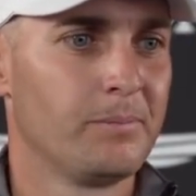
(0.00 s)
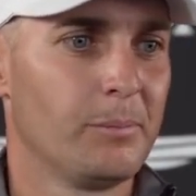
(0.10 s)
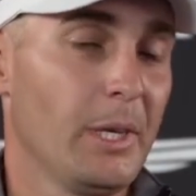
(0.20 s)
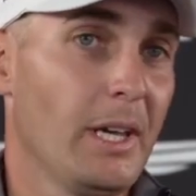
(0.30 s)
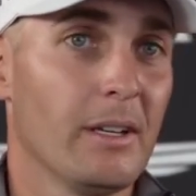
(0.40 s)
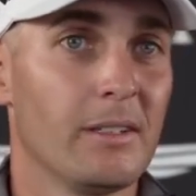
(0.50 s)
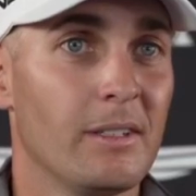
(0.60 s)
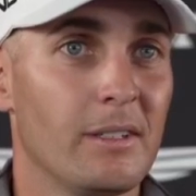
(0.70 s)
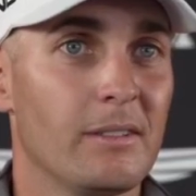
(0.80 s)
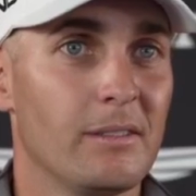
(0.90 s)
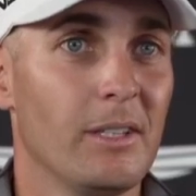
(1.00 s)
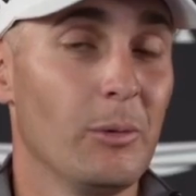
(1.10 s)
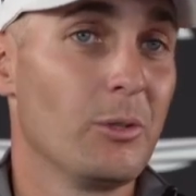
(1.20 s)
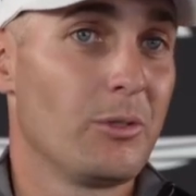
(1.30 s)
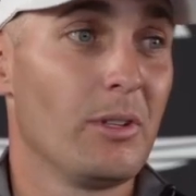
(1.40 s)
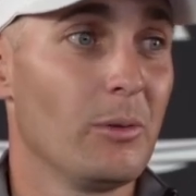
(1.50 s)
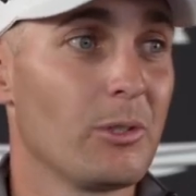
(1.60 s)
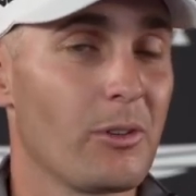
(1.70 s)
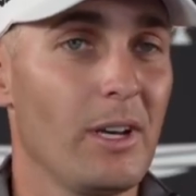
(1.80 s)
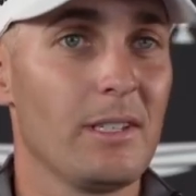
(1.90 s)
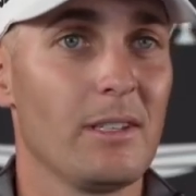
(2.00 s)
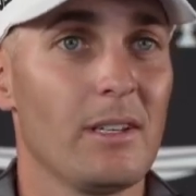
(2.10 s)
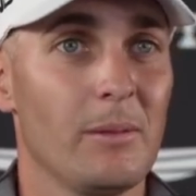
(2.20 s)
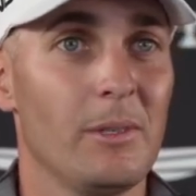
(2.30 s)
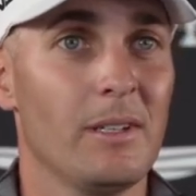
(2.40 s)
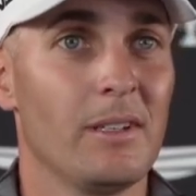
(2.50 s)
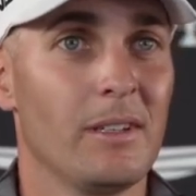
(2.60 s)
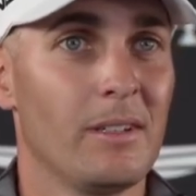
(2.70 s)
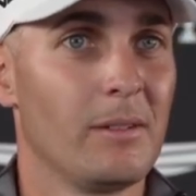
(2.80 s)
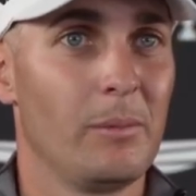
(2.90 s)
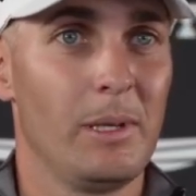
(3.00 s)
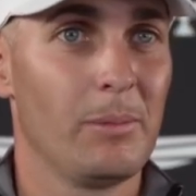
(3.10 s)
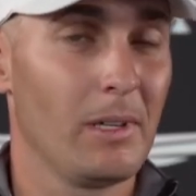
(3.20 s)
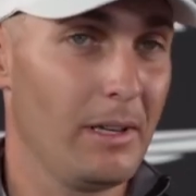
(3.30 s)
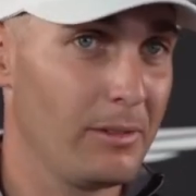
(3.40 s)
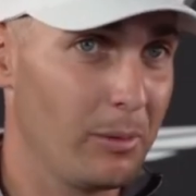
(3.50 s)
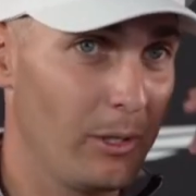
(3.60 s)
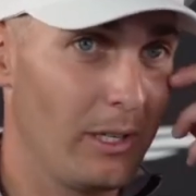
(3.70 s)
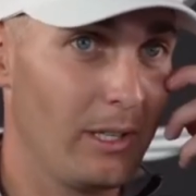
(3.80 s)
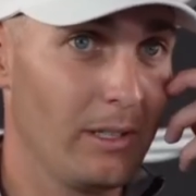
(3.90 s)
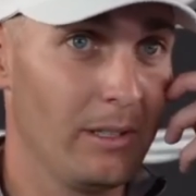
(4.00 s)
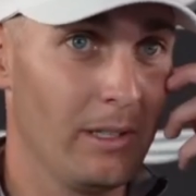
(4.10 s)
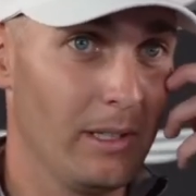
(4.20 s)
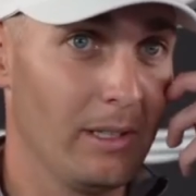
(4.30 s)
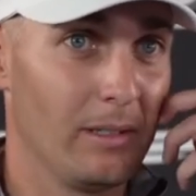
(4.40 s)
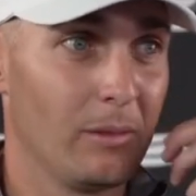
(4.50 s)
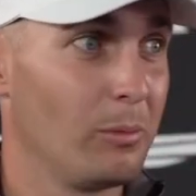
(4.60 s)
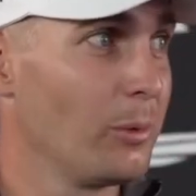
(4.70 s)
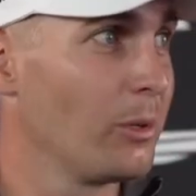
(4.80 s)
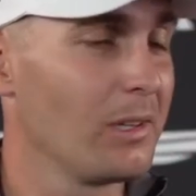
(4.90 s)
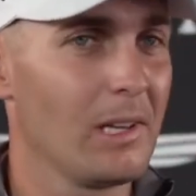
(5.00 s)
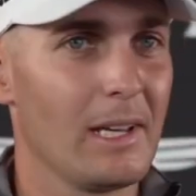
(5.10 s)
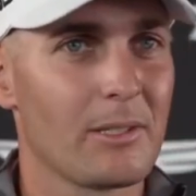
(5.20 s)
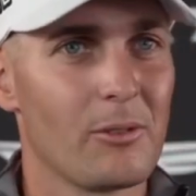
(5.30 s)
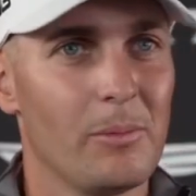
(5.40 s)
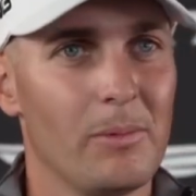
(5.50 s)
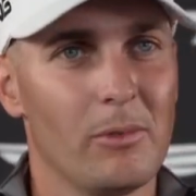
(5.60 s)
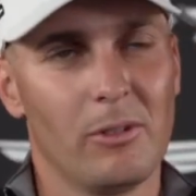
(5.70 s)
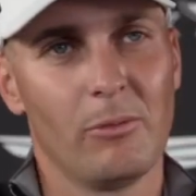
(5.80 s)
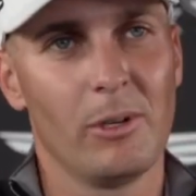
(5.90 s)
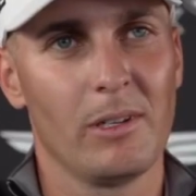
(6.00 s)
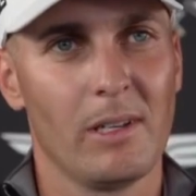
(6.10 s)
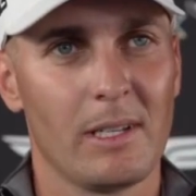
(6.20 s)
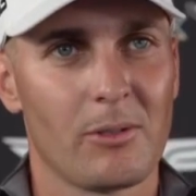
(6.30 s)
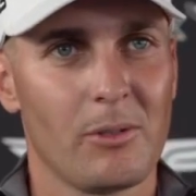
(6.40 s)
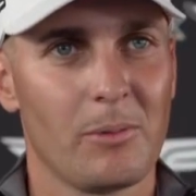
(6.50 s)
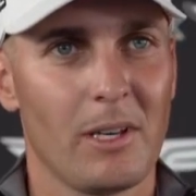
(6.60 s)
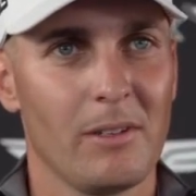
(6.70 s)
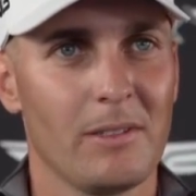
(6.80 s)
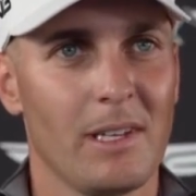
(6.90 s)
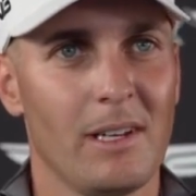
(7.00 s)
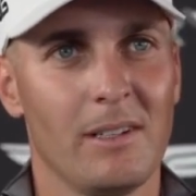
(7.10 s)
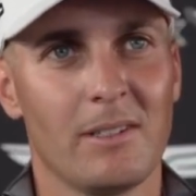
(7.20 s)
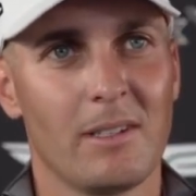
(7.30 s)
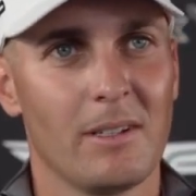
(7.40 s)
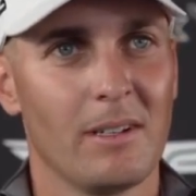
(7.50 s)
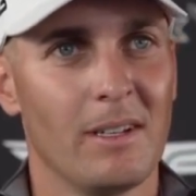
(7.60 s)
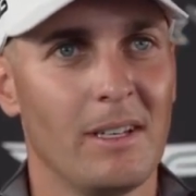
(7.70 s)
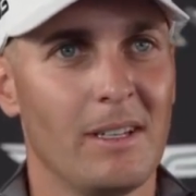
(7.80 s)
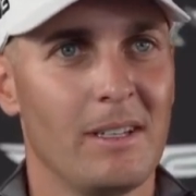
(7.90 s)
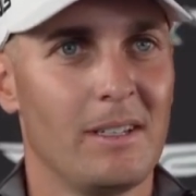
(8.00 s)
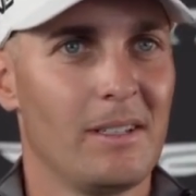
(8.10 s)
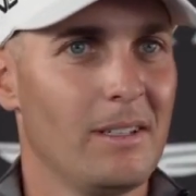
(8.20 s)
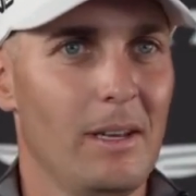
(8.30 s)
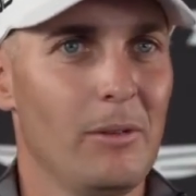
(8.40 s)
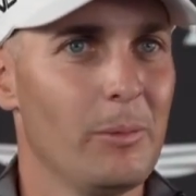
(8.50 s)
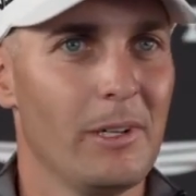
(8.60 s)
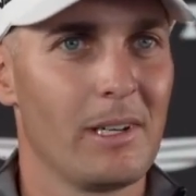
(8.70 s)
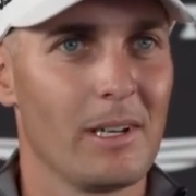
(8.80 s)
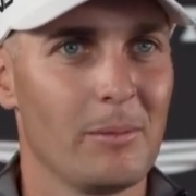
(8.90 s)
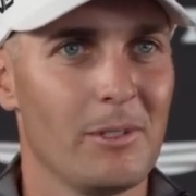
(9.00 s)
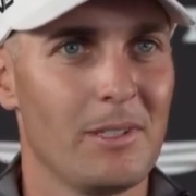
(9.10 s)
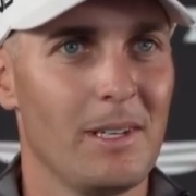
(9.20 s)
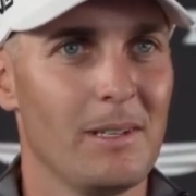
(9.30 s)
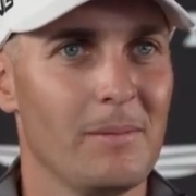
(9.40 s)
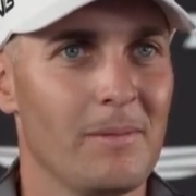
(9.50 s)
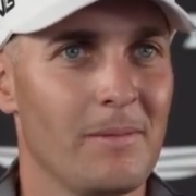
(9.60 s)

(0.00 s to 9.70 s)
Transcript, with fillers: but yeah, it was it was crazy. I mean, people everywhere, and uh, we were the last group, we one of the last groups out on ten, and still everybody comes to see him.